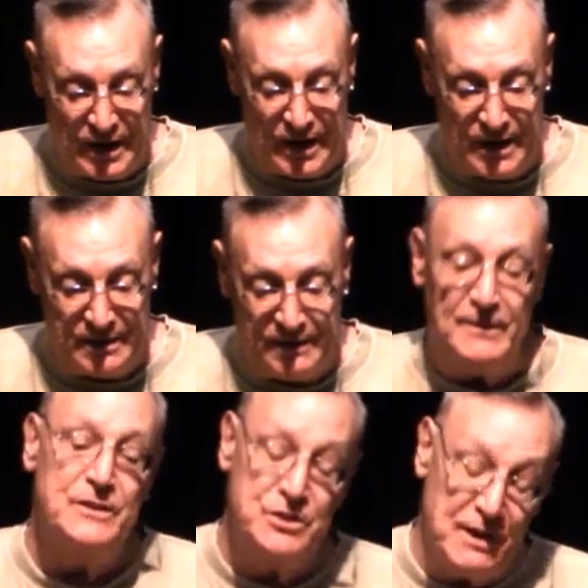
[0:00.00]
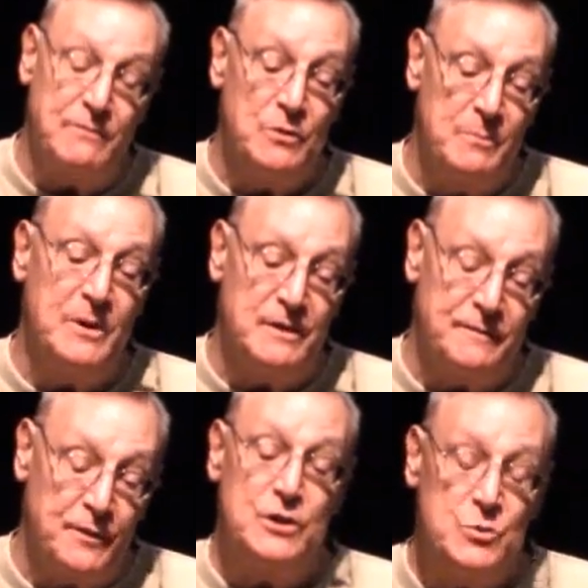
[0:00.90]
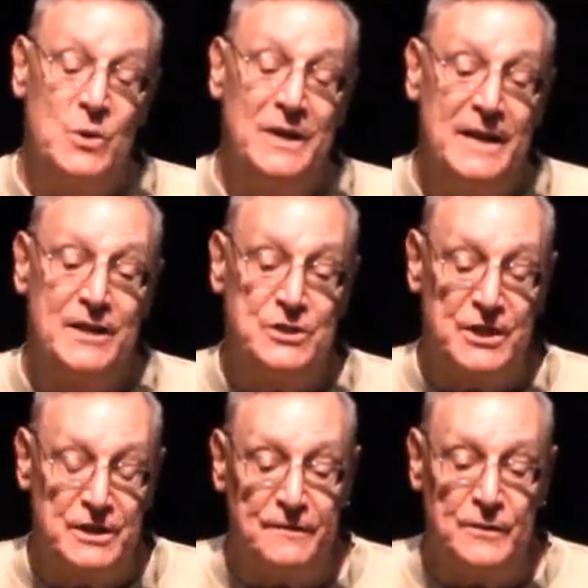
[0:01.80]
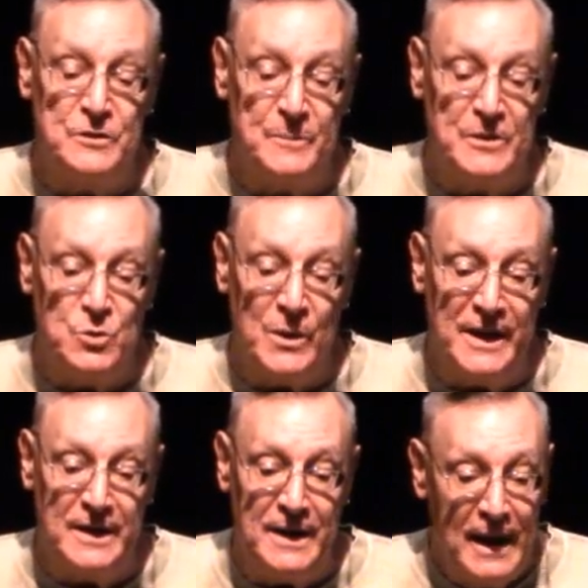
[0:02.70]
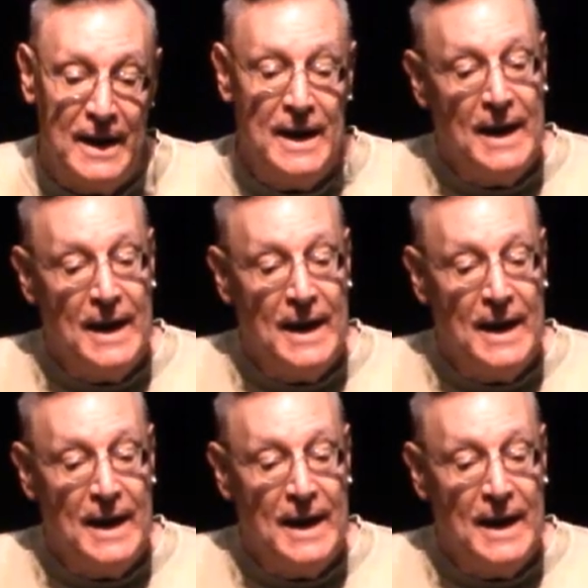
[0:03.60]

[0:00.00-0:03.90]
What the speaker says: I've got several, but the first one is the difference between